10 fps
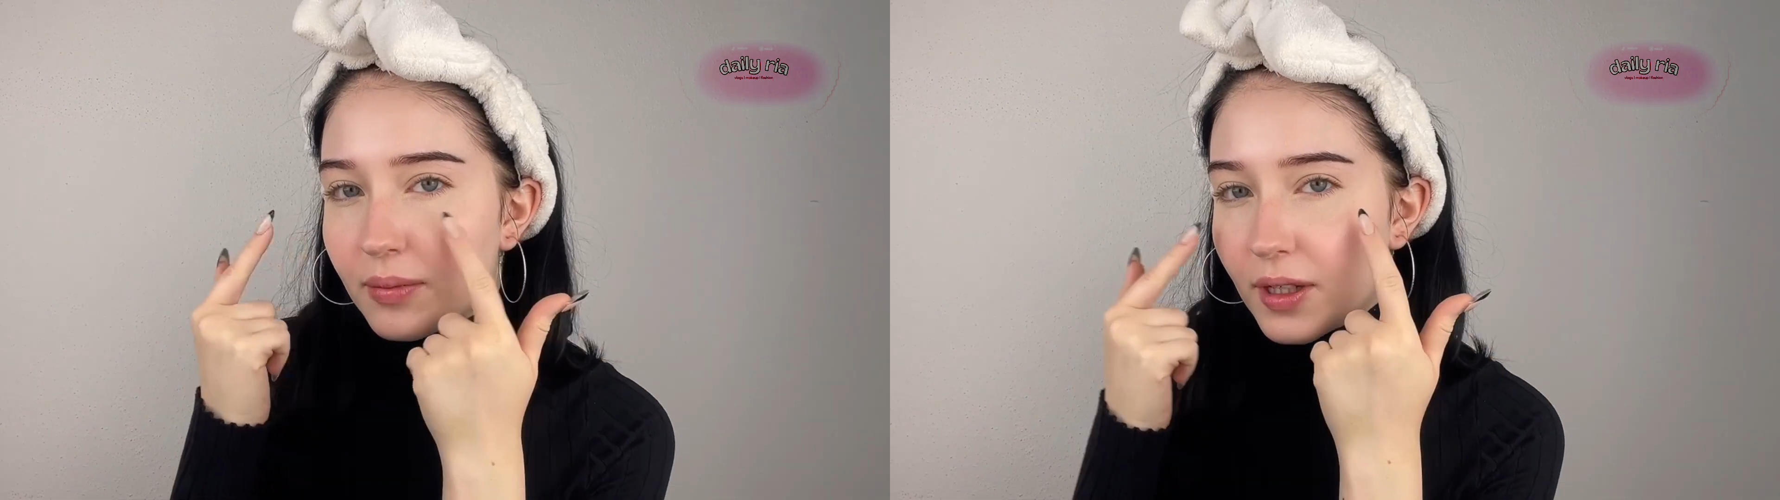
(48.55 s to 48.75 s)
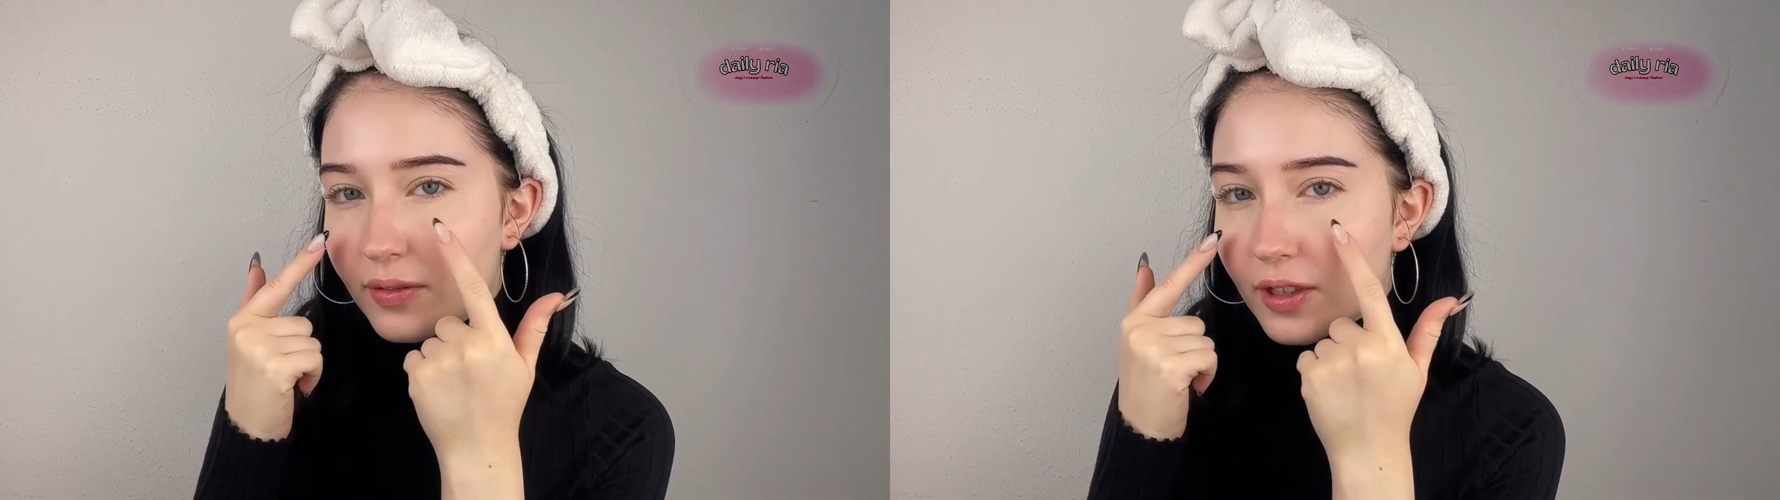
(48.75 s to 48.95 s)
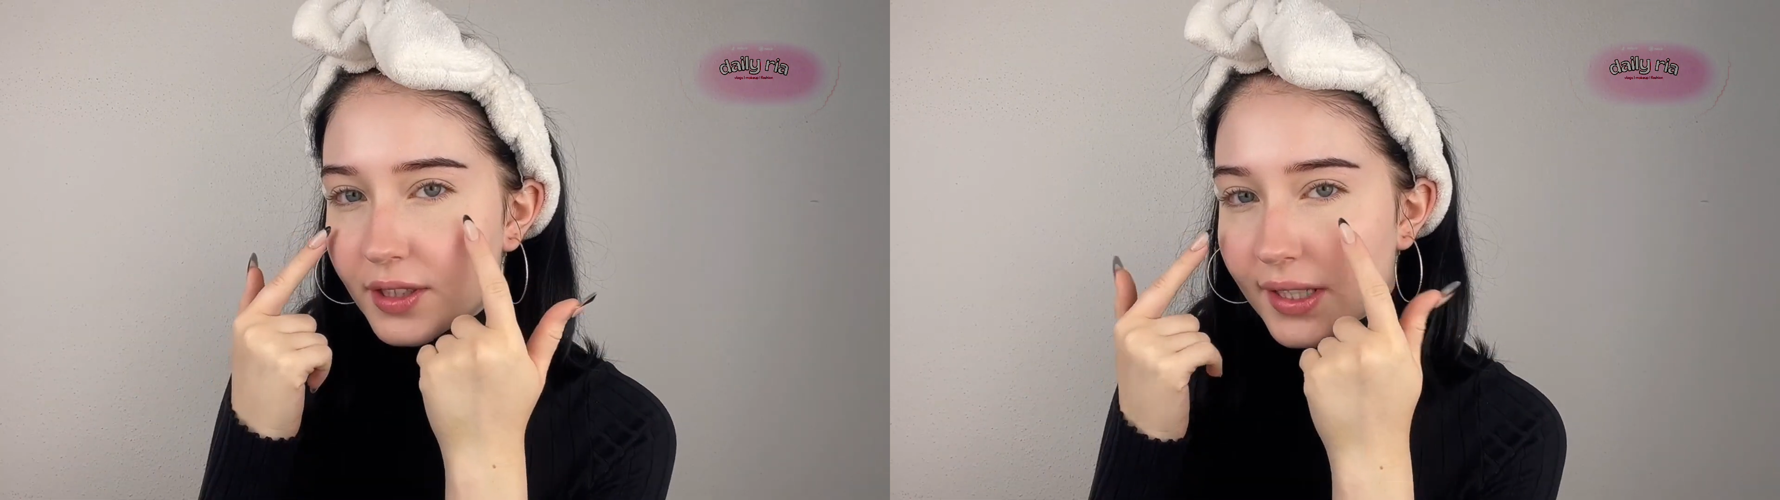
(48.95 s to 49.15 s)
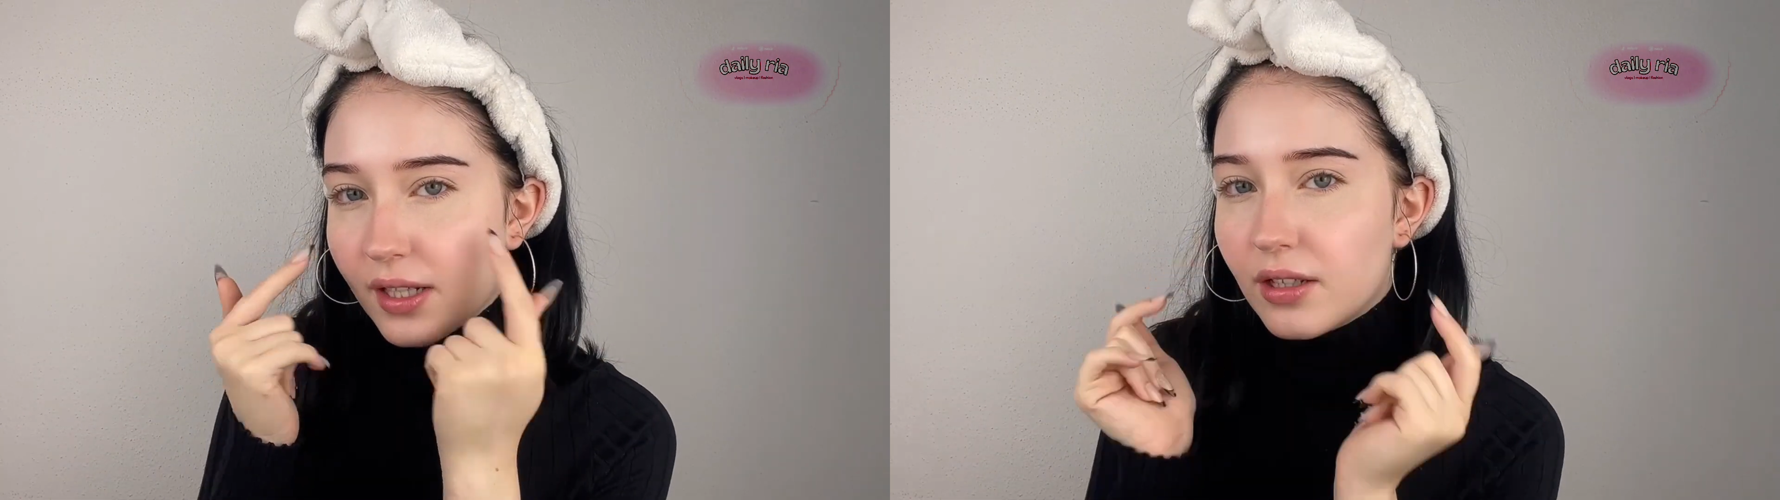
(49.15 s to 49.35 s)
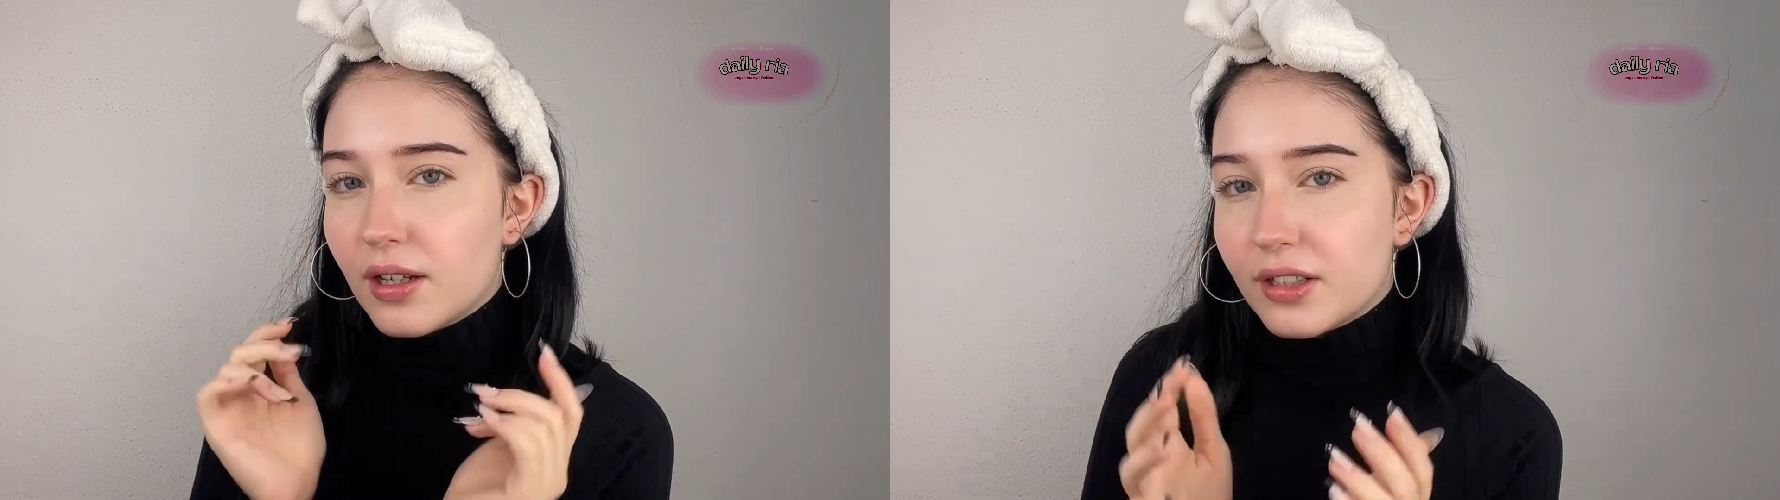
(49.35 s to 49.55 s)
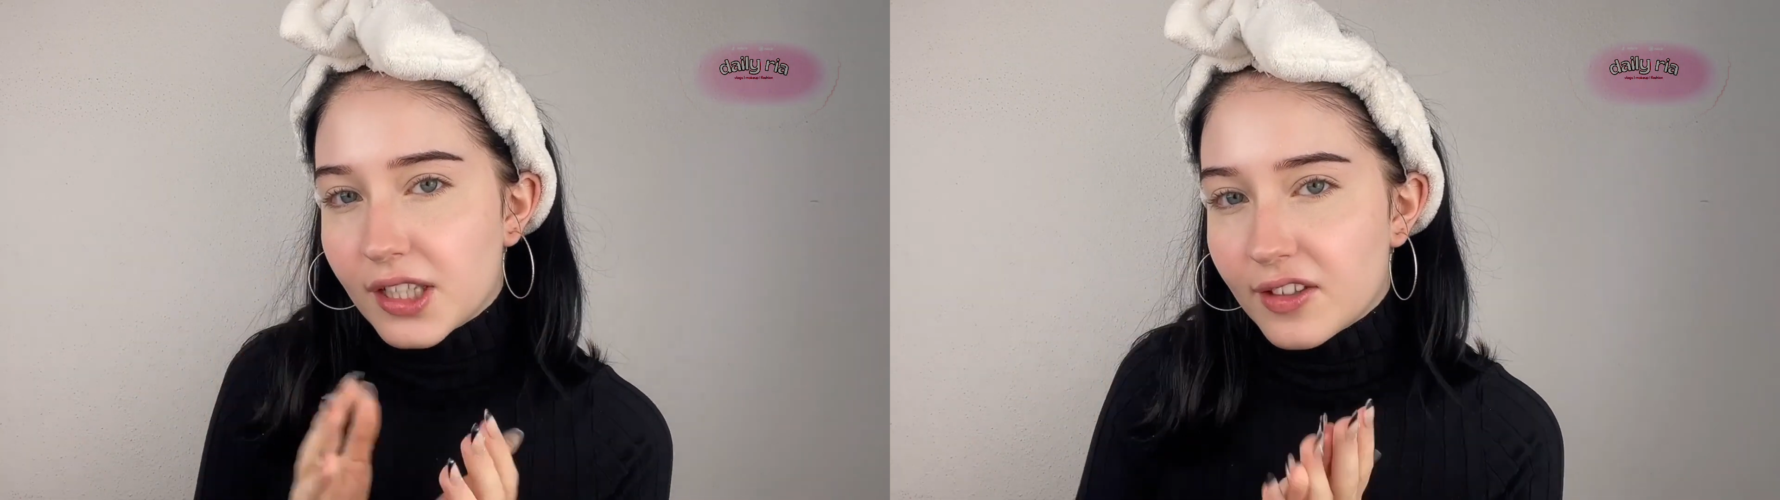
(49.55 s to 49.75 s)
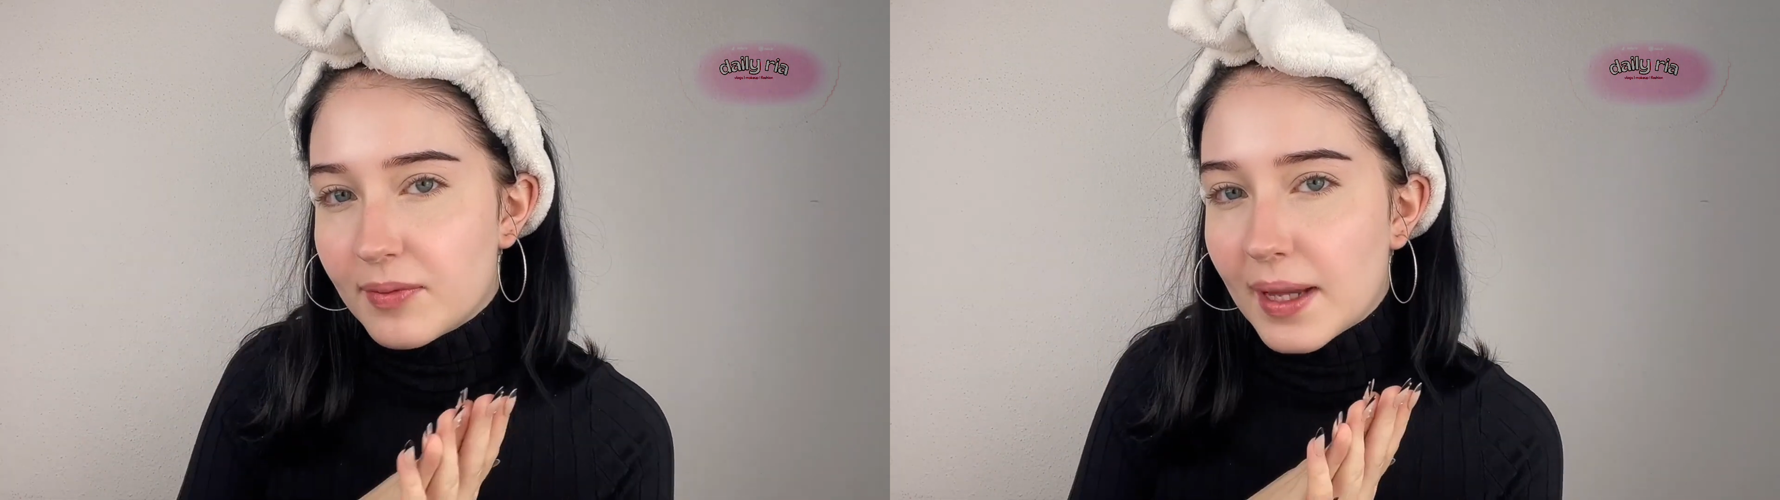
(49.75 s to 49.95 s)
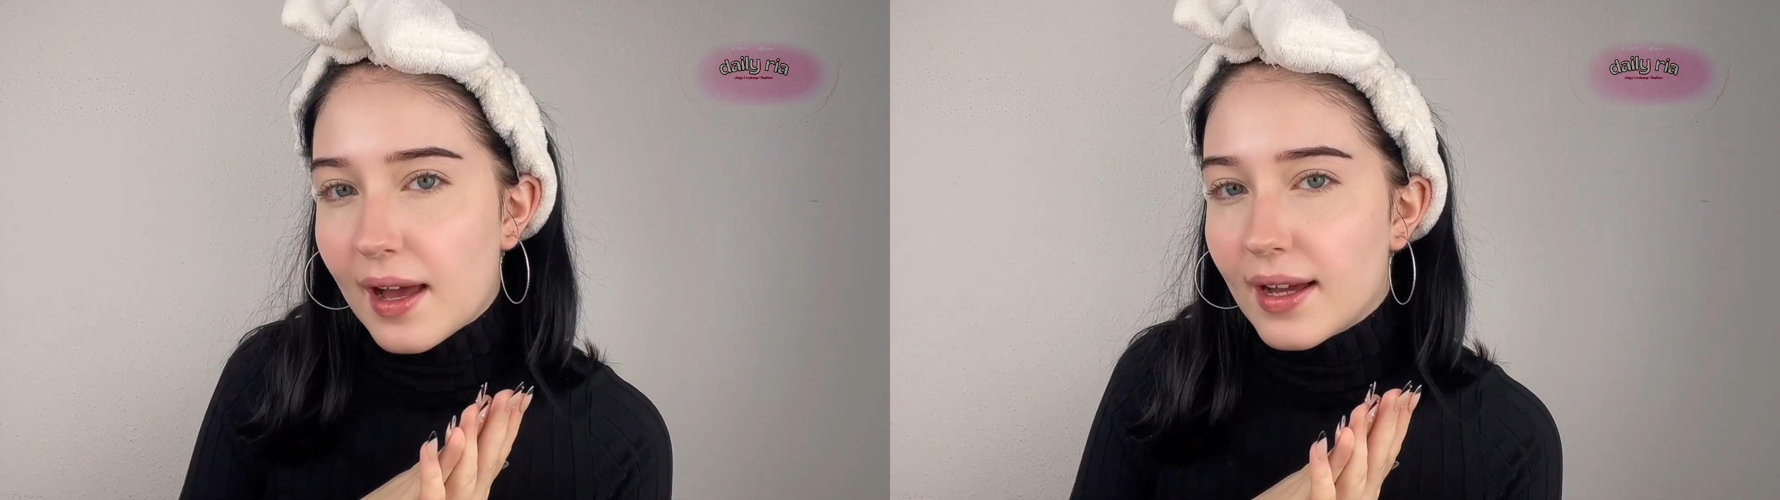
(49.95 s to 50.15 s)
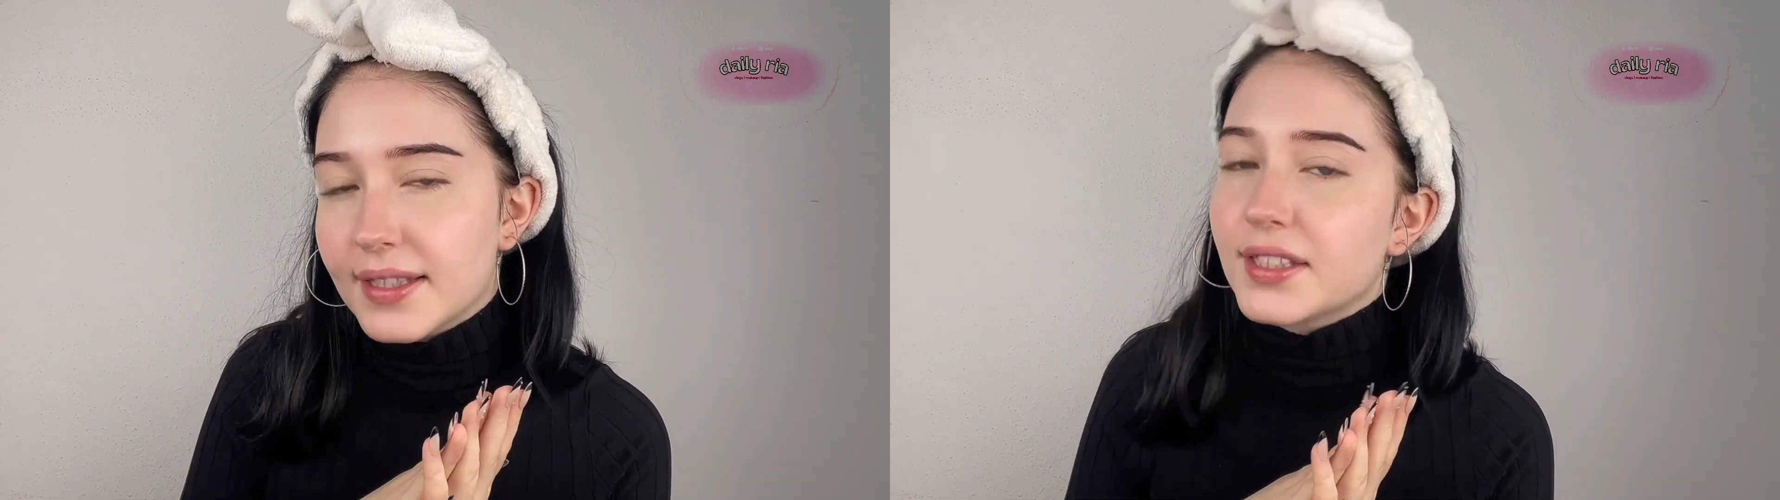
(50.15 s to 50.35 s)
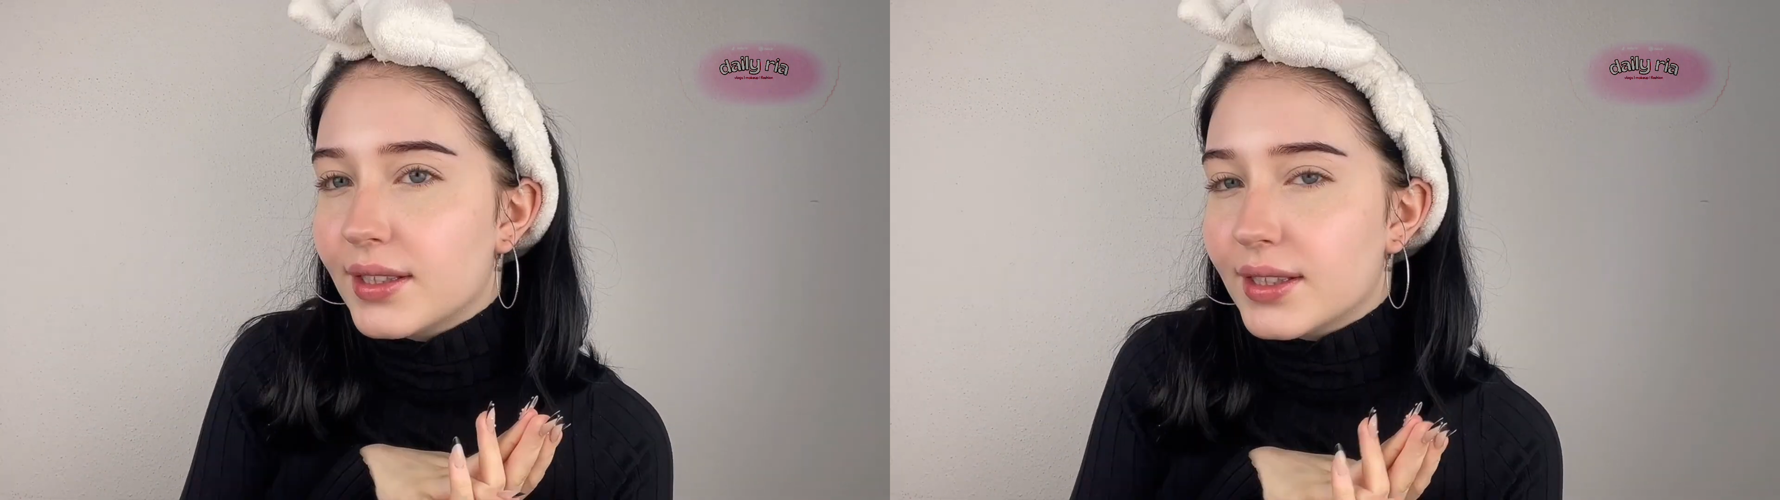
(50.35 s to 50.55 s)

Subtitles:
bit of concealer underneath my eyes,